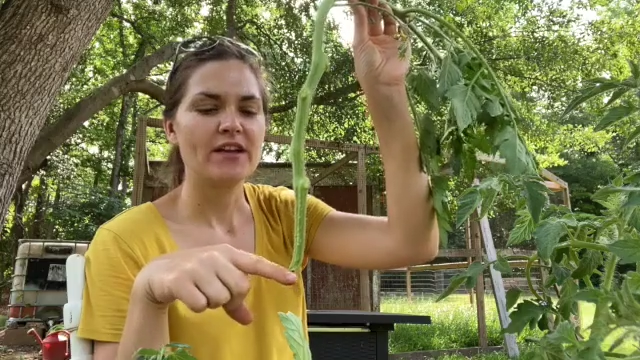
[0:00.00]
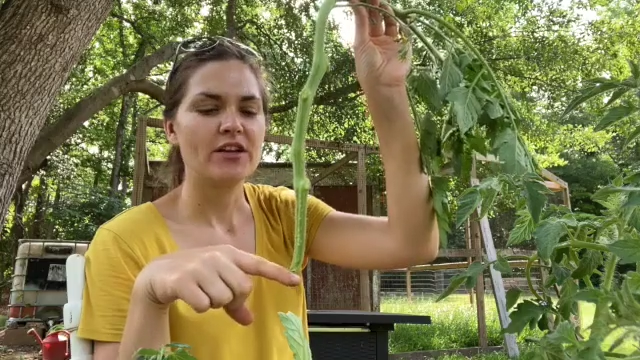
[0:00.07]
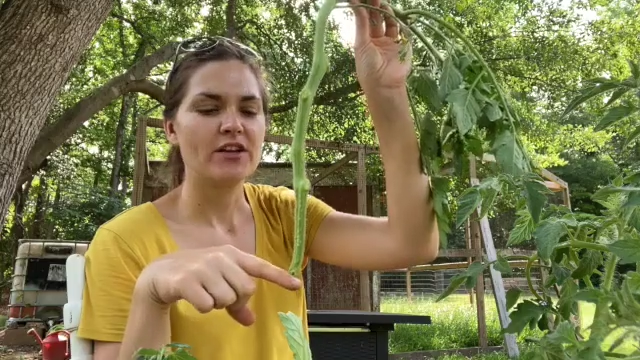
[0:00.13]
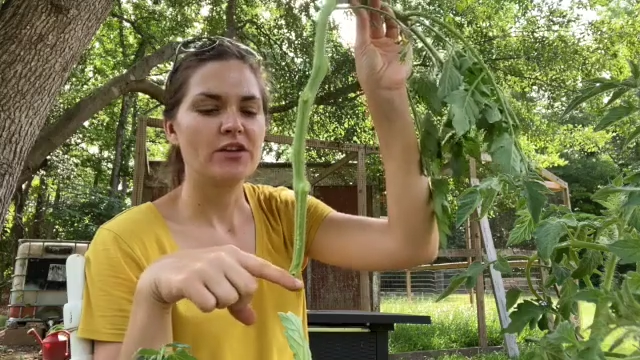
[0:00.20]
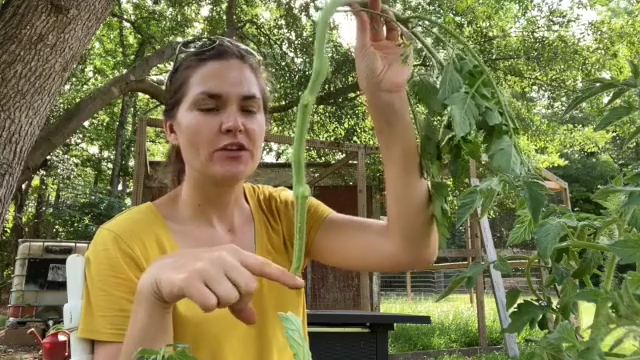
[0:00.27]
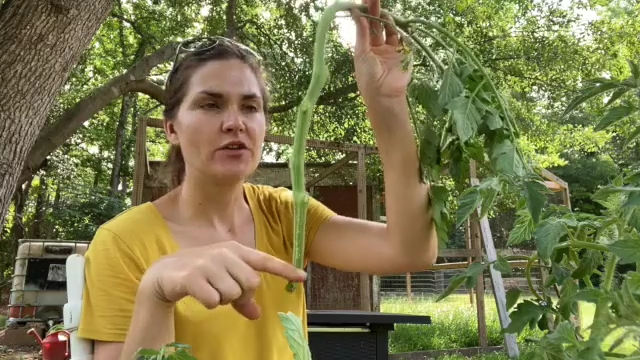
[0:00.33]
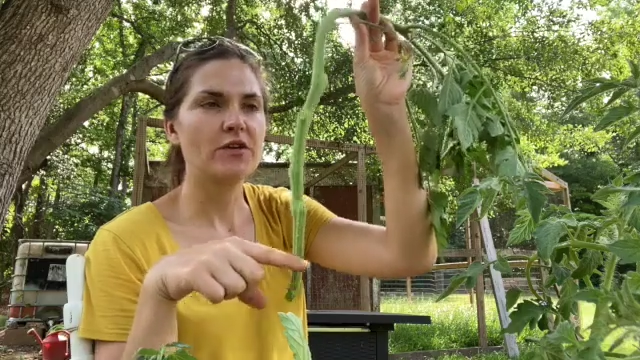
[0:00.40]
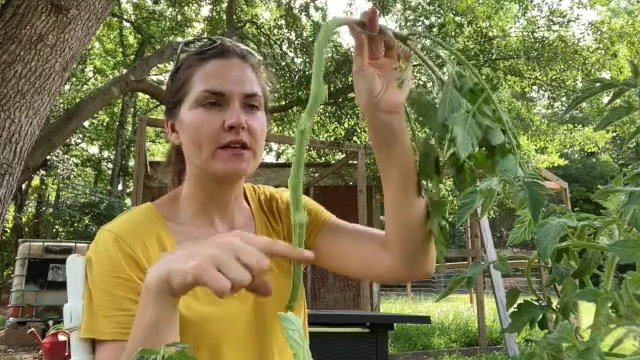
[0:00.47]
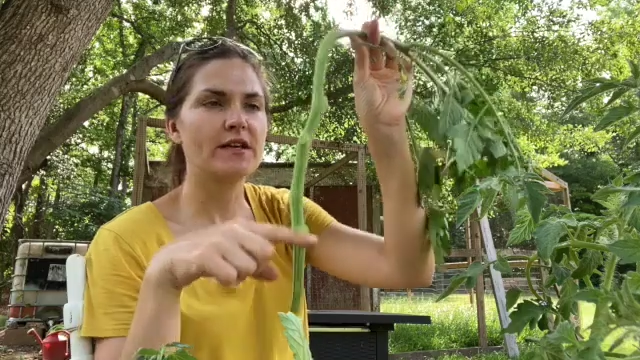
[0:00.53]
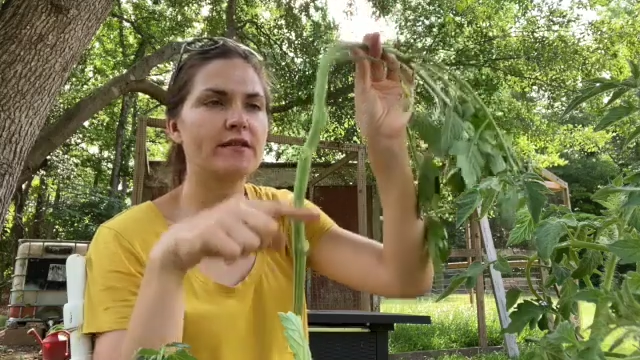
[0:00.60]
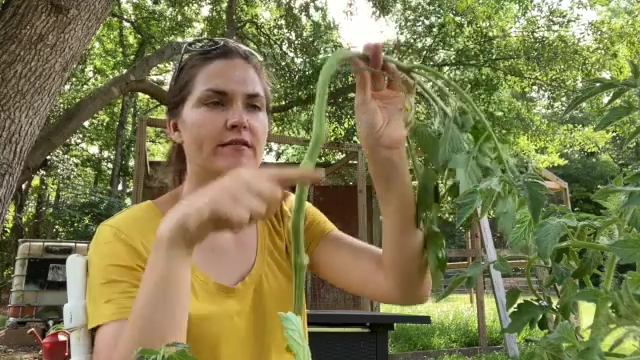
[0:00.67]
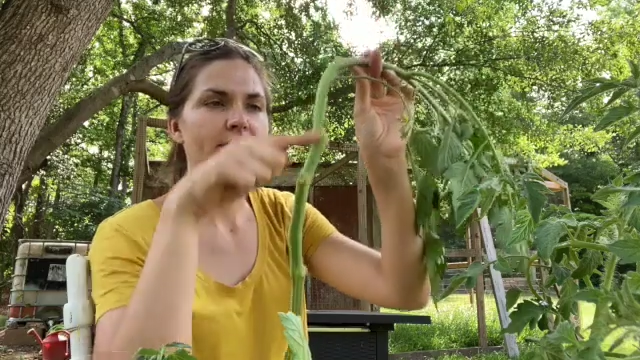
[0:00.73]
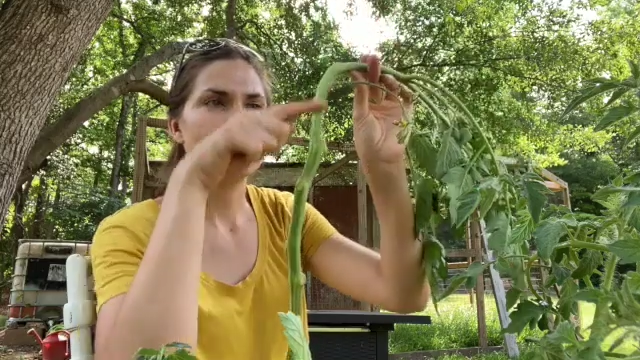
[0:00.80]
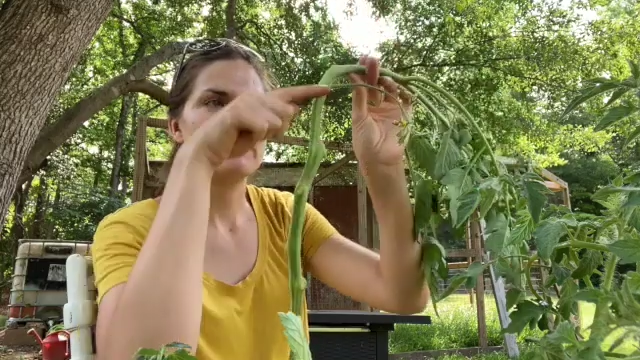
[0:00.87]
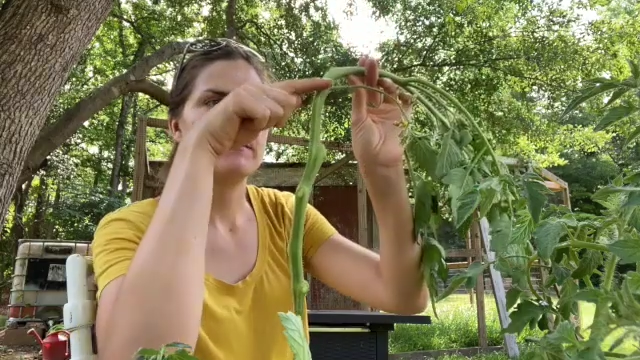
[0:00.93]
you
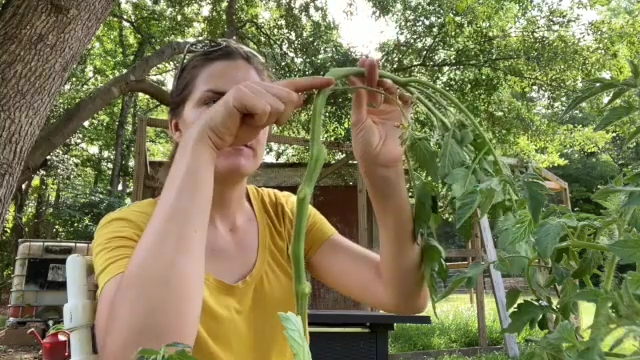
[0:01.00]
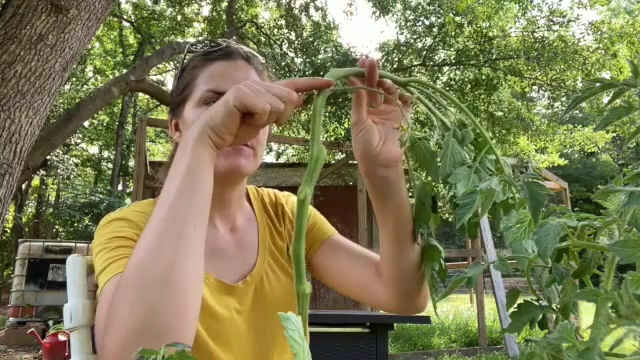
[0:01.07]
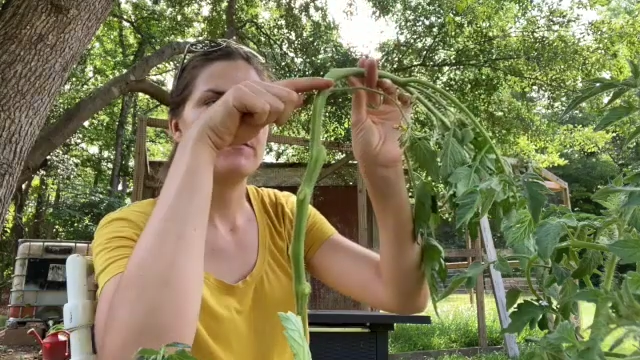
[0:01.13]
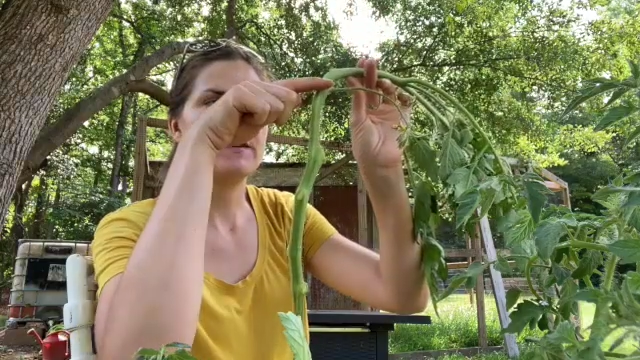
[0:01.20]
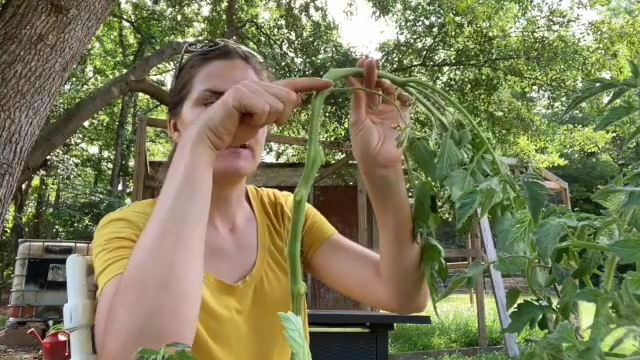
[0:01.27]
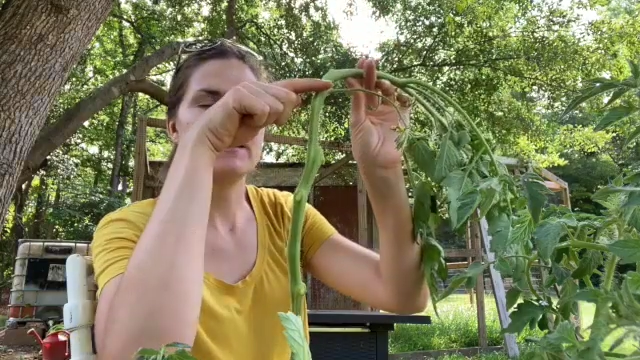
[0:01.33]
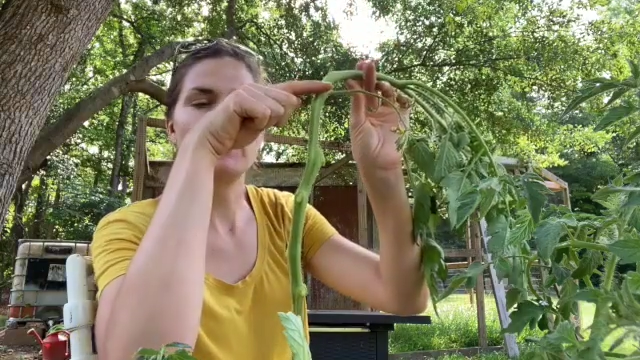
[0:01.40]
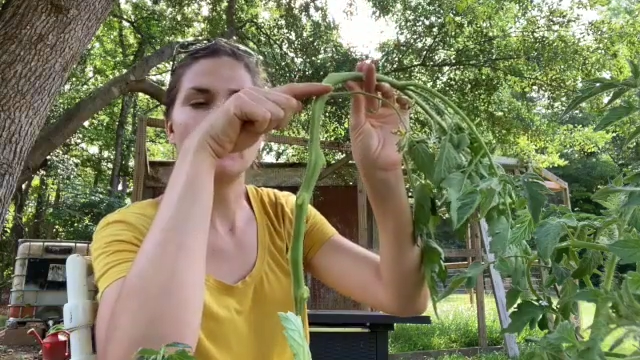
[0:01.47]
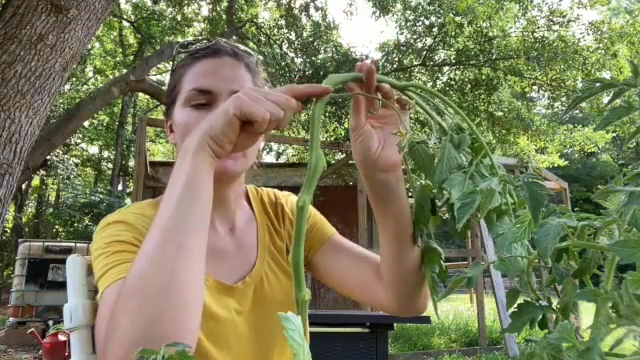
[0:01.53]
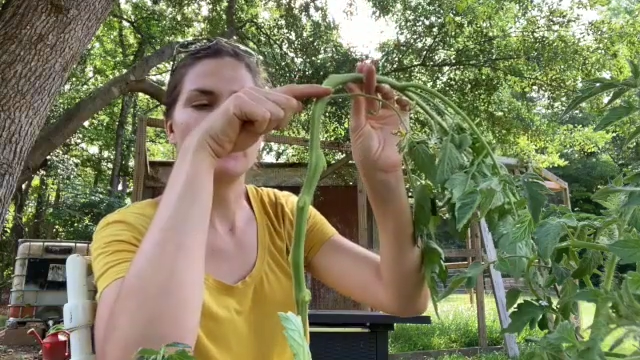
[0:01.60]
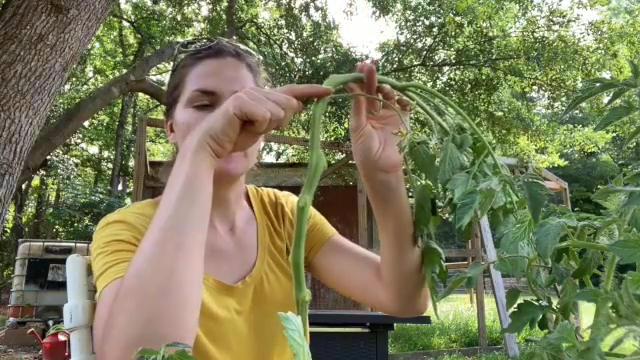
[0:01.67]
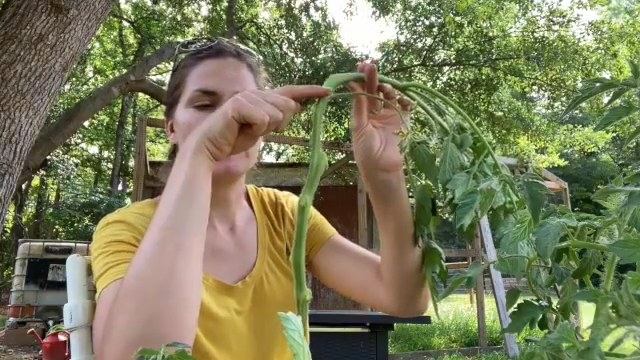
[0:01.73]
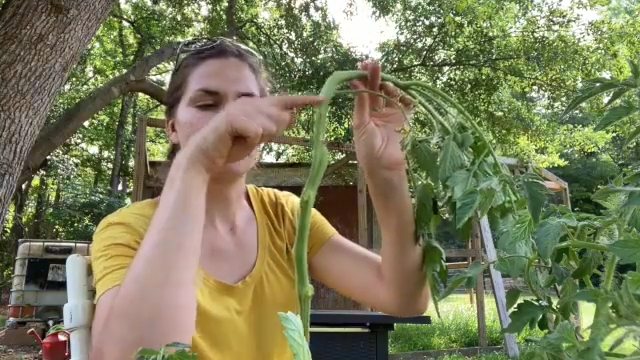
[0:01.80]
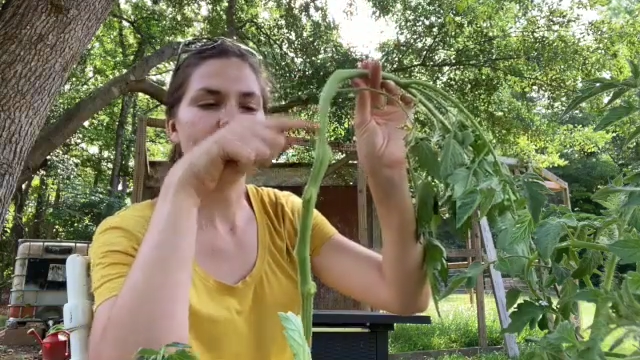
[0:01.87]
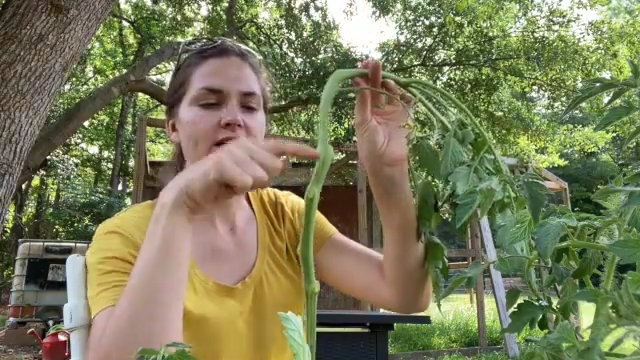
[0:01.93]
can fill it all the way
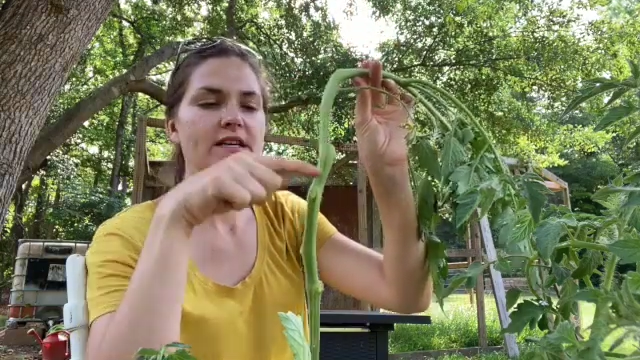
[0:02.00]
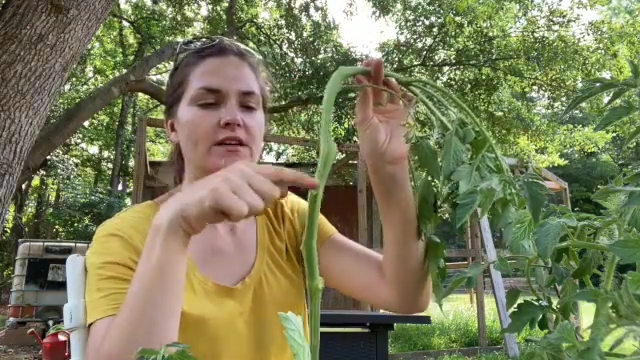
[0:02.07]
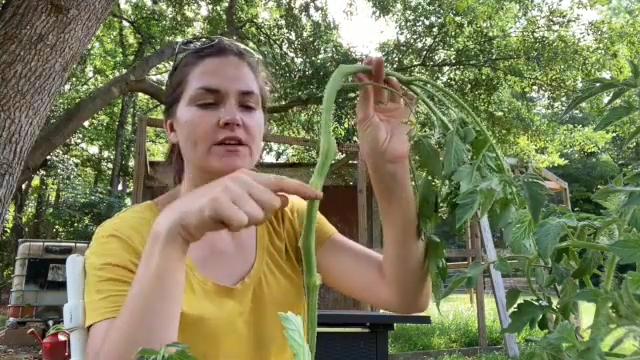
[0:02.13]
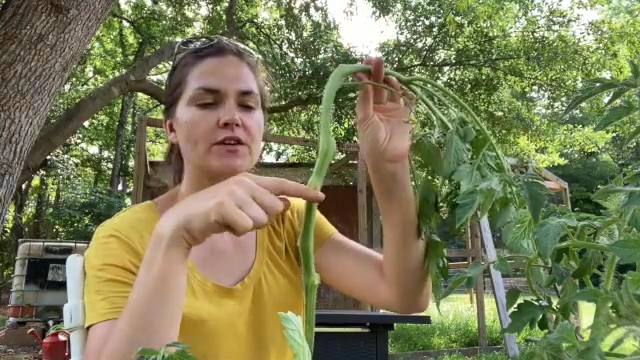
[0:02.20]
up to here.